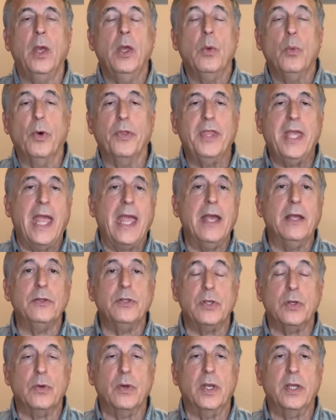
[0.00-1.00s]
Well, the
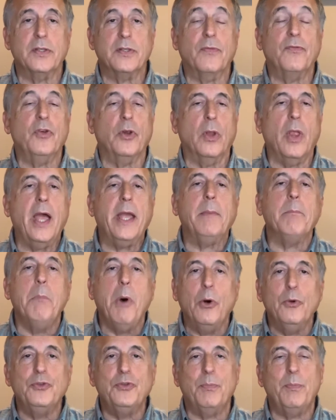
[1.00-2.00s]
answer is, if you're like
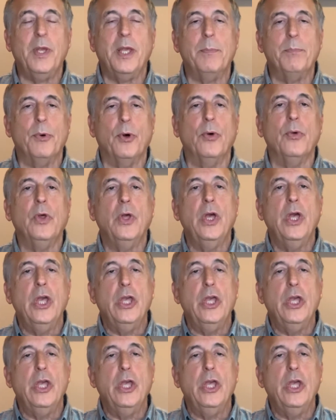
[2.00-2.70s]
most people,